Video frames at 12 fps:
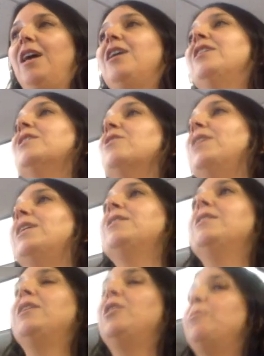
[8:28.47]
Uh, so
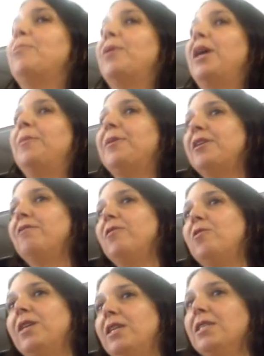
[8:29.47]
that's not the primary
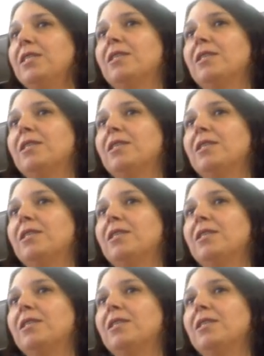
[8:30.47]
focus.